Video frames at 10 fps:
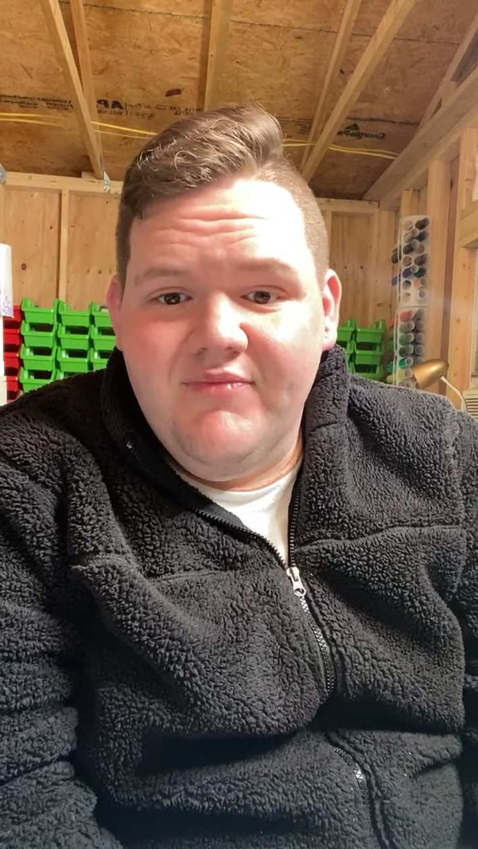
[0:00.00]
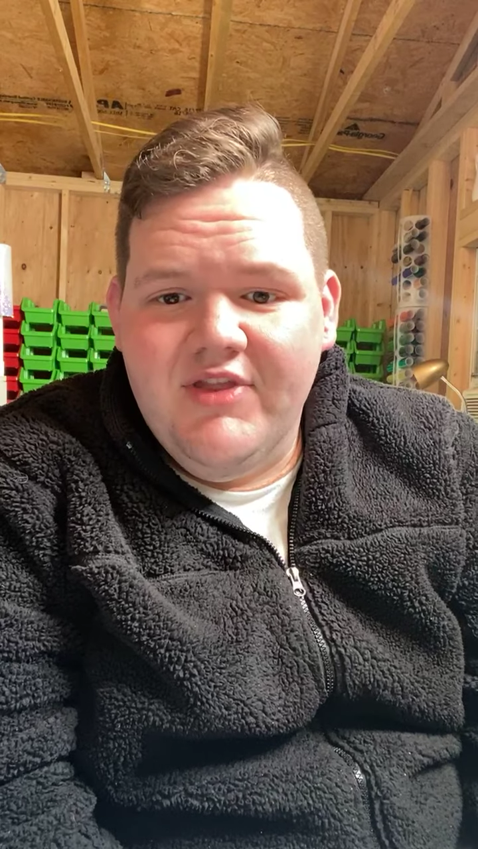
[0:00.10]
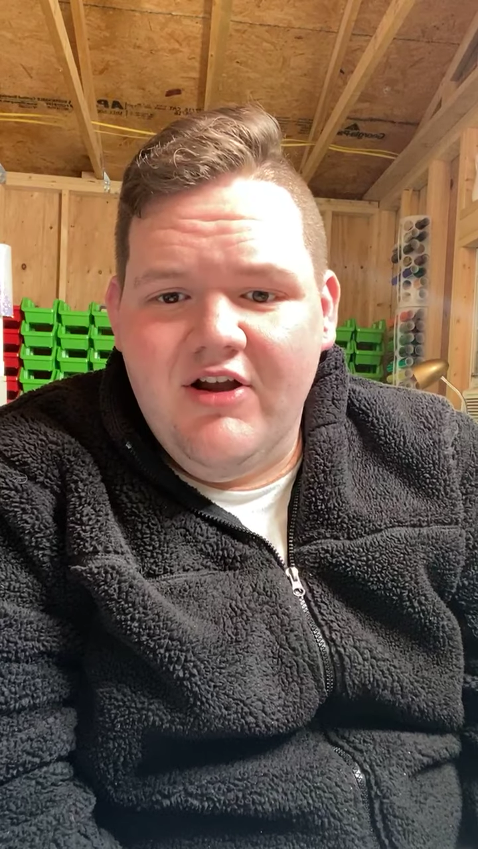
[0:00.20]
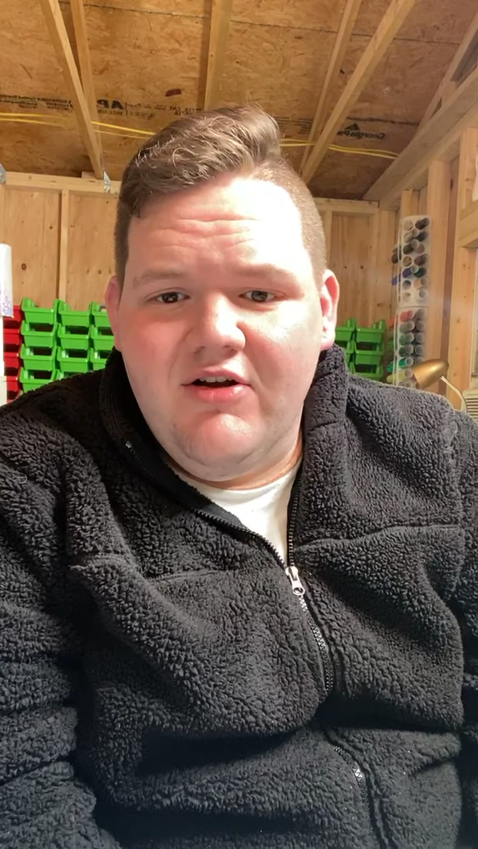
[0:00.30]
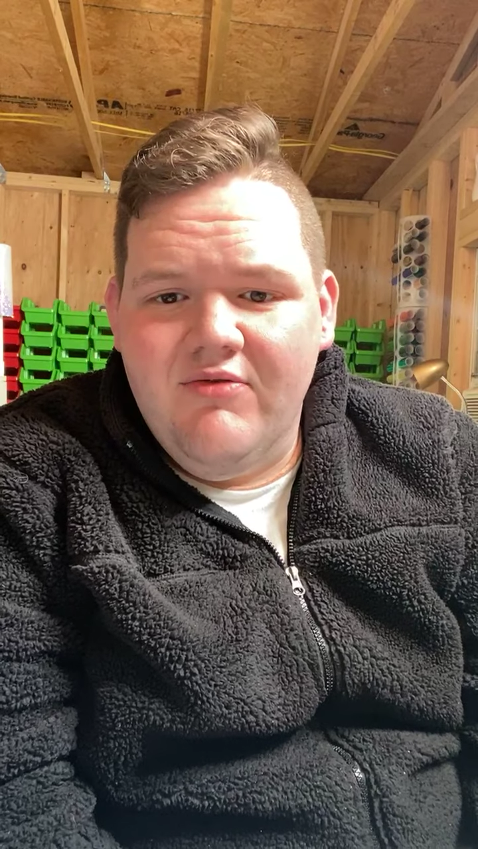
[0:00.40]

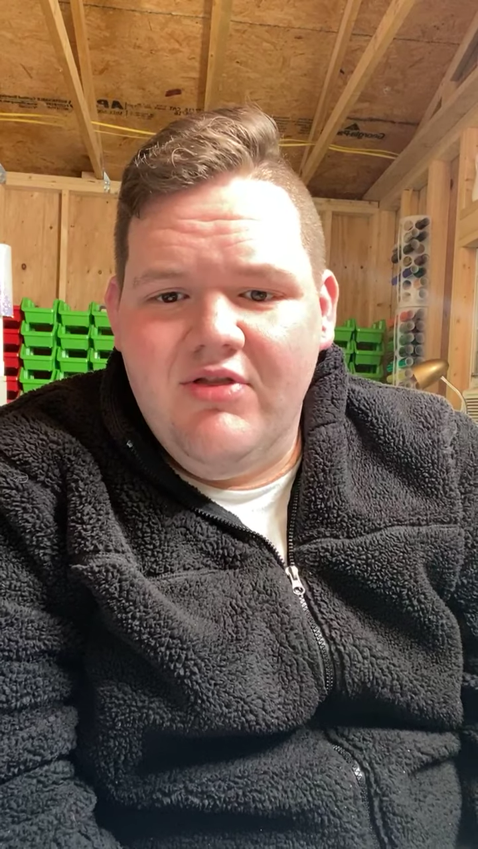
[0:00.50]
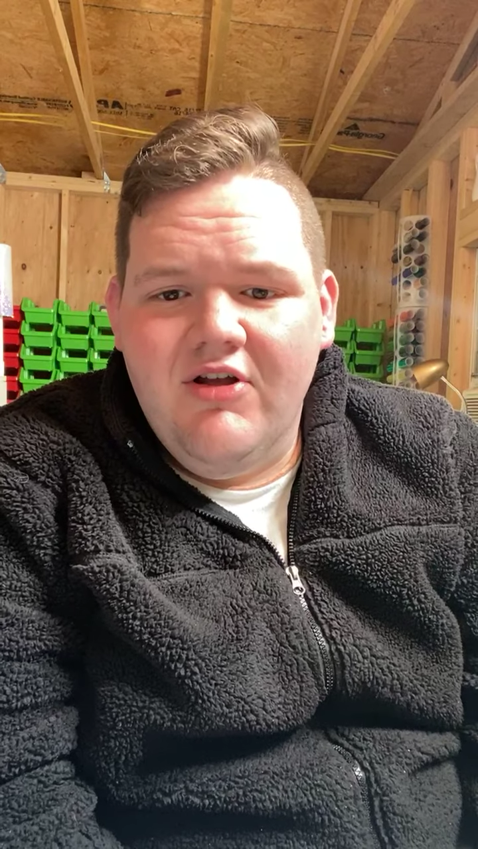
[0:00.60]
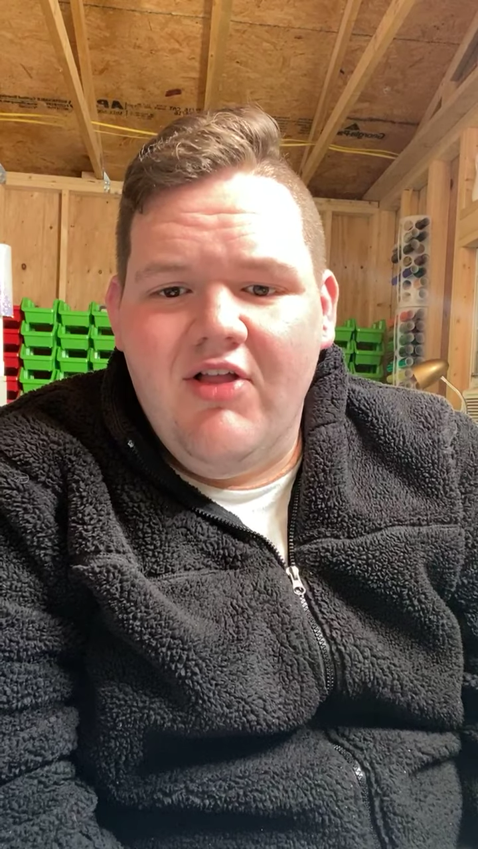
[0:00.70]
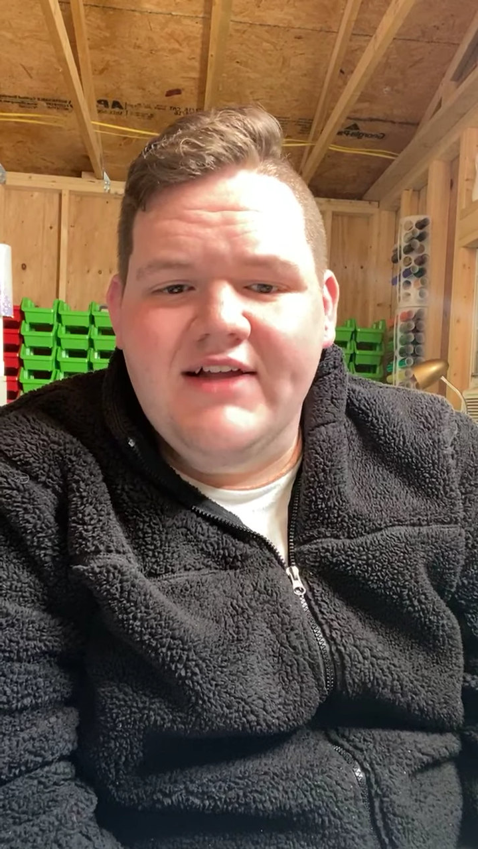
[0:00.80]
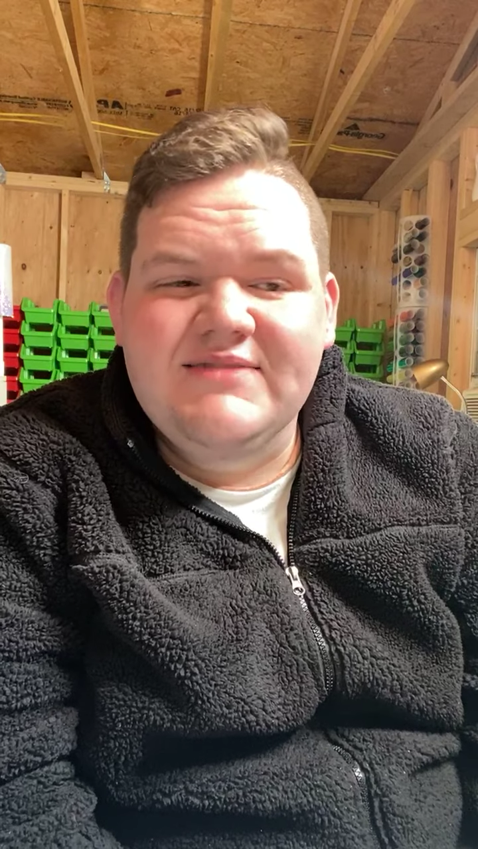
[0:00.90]
They're
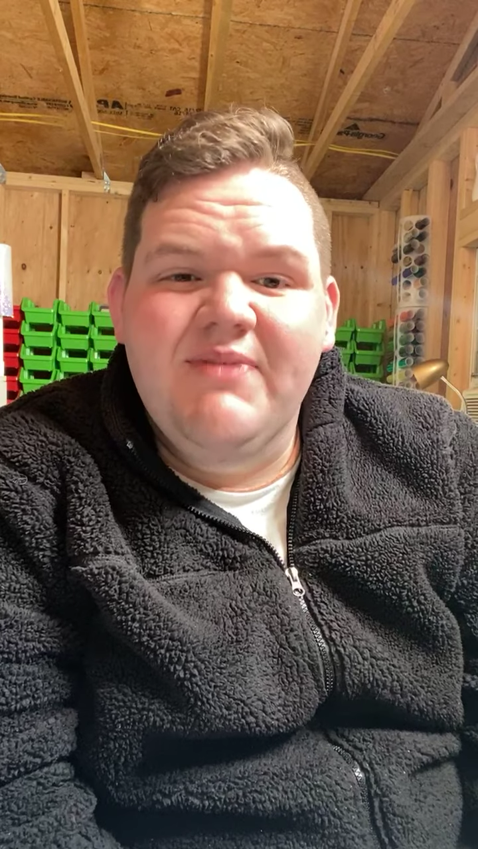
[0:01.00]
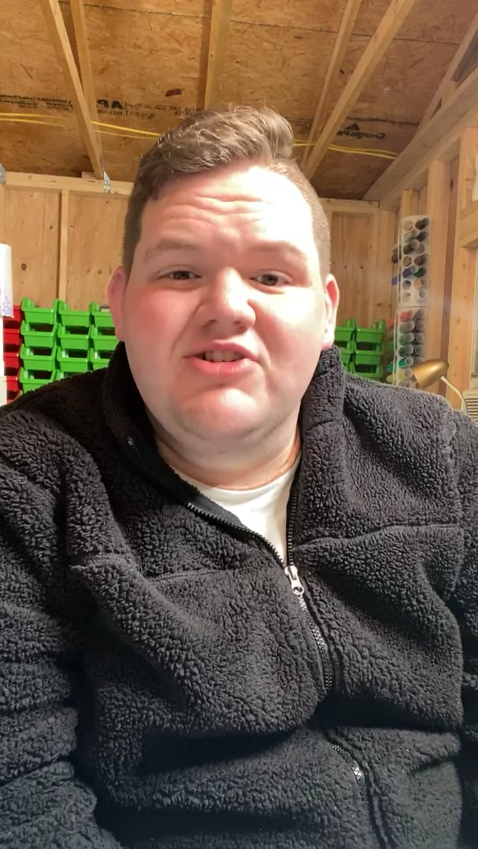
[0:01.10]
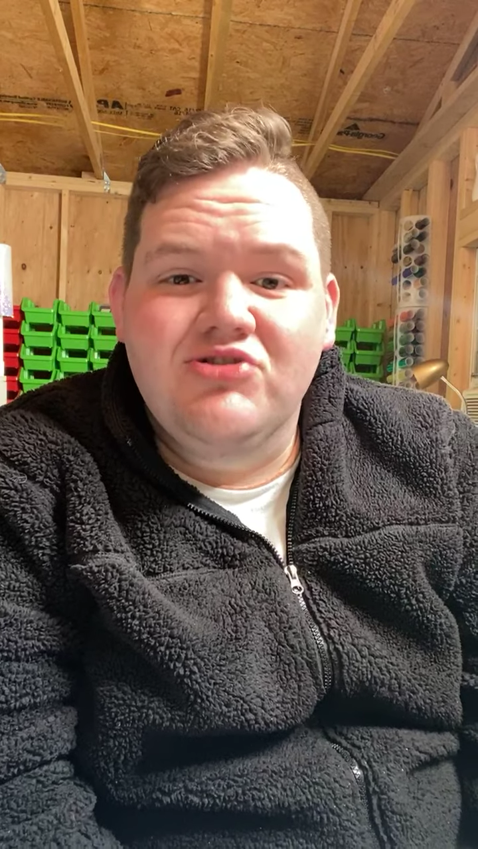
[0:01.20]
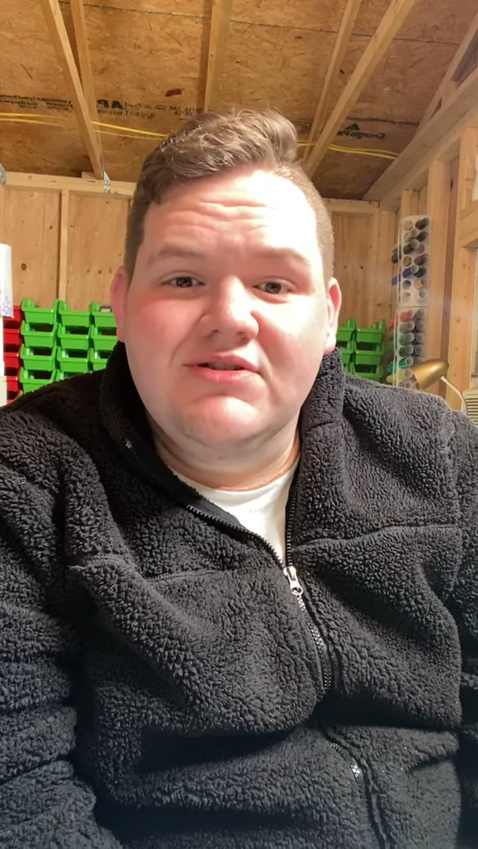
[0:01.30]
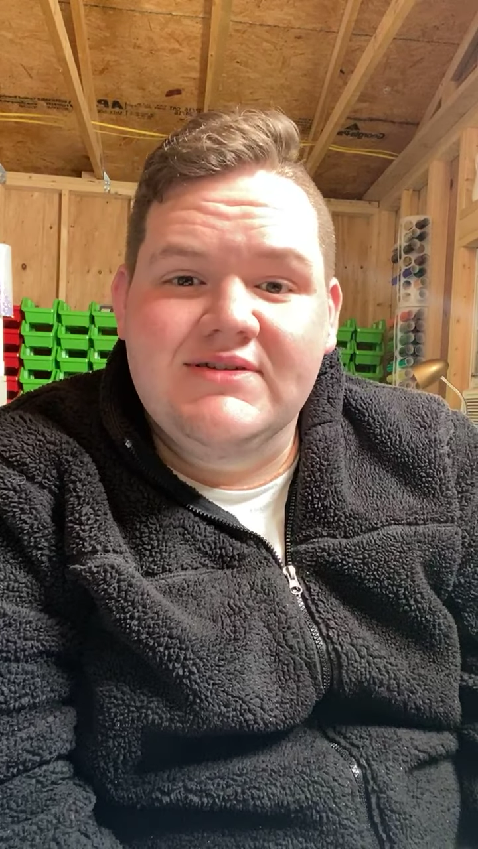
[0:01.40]
like special